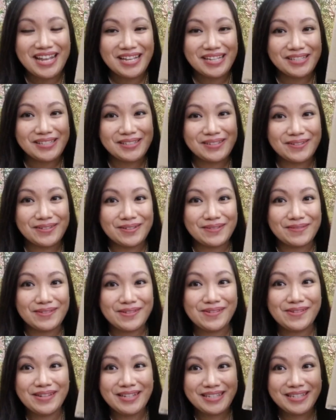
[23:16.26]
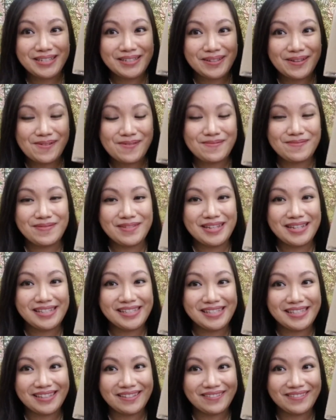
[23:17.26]
So I'm going to open and
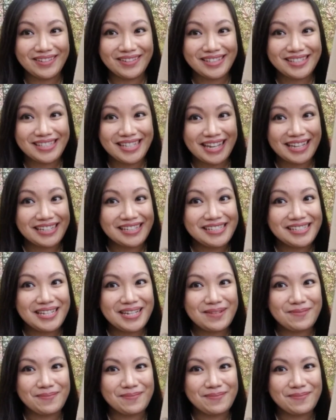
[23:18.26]
see what Sandy sent